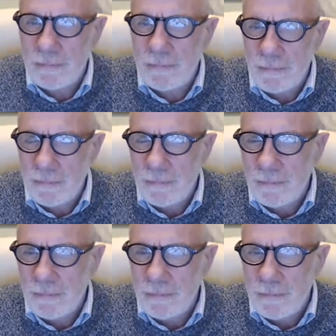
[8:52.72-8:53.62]

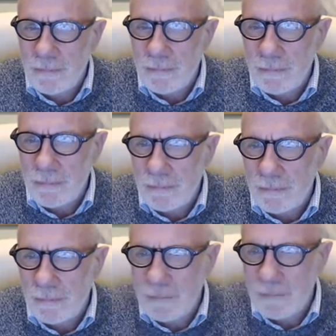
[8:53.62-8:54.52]

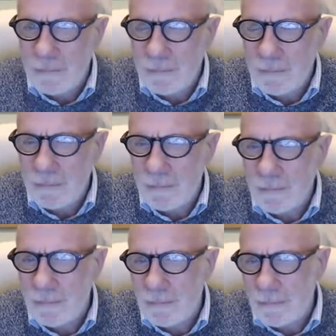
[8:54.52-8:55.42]

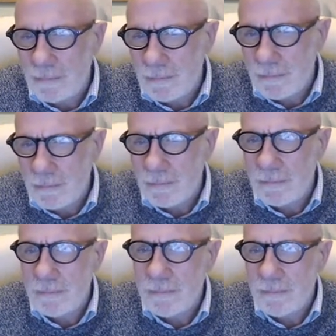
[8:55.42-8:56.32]

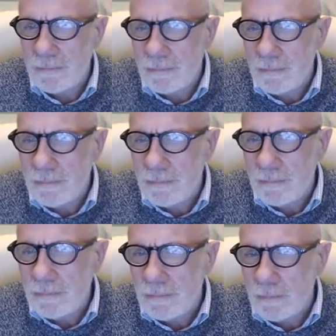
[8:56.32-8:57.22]

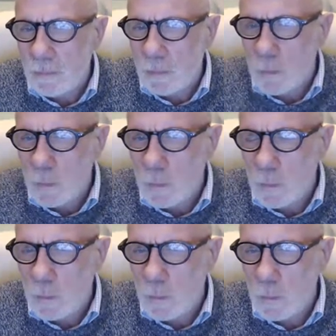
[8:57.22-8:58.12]

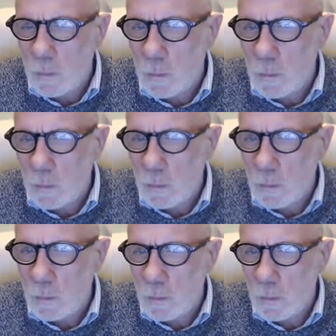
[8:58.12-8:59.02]

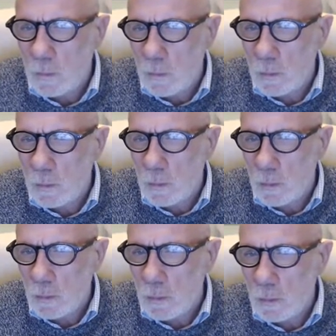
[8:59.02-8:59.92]

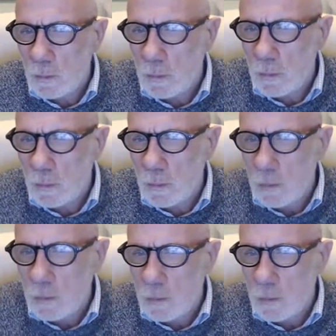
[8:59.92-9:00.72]
The person shown says nothing.